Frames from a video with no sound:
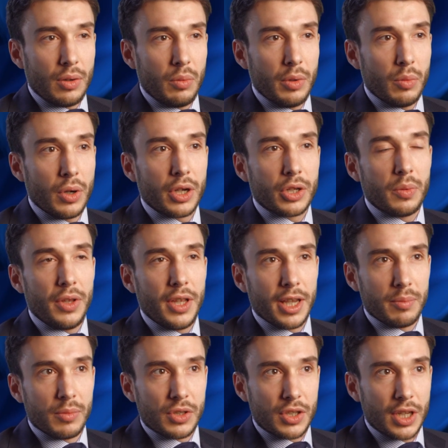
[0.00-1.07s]
We worked with
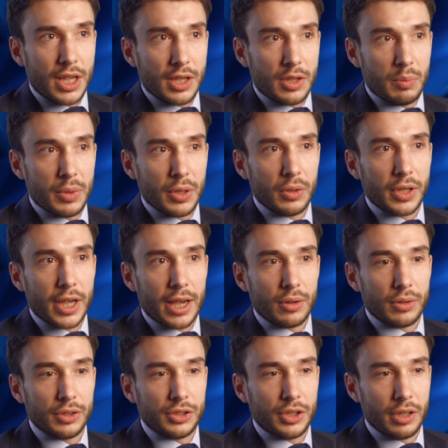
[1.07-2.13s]
EMC to build
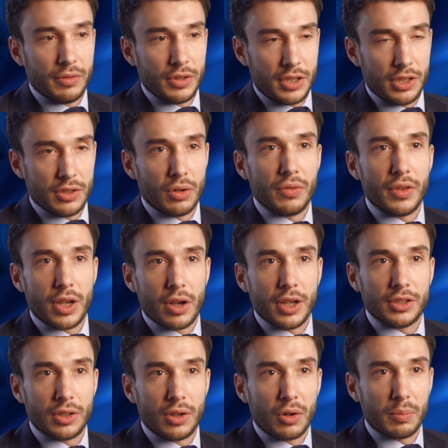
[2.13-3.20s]
out services on the
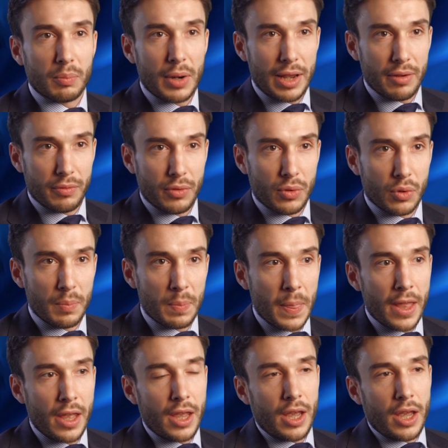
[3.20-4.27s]
Isilon platform,
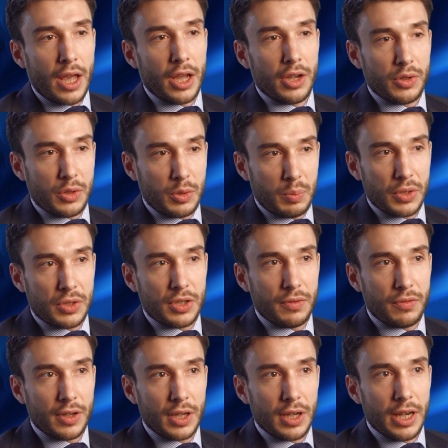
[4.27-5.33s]
and
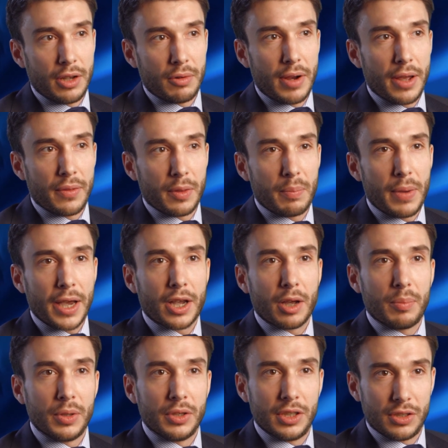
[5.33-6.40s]
specifically around the
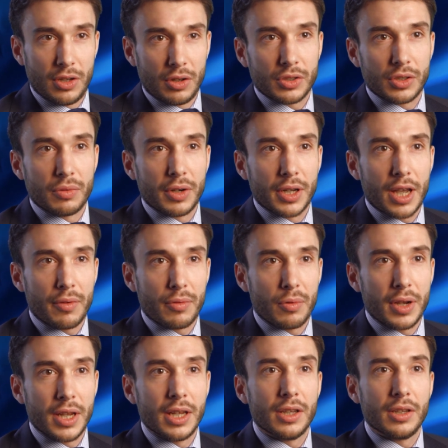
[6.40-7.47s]
backup and disaster
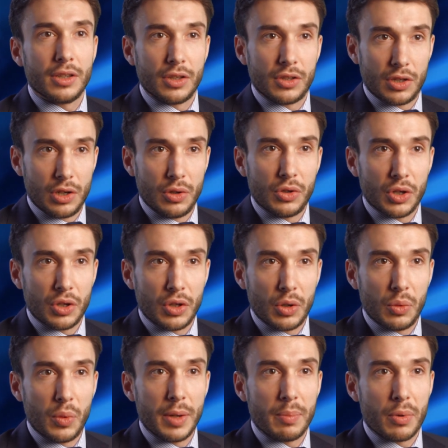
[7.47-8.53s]
recovery solution
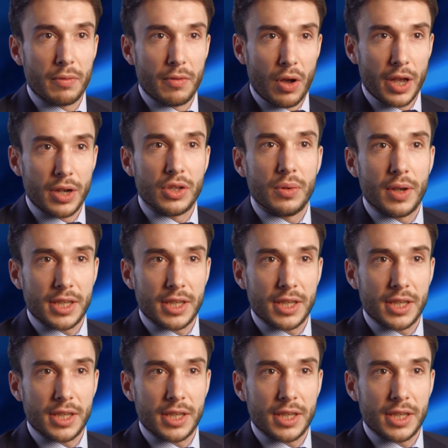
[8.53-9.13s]
that we provide to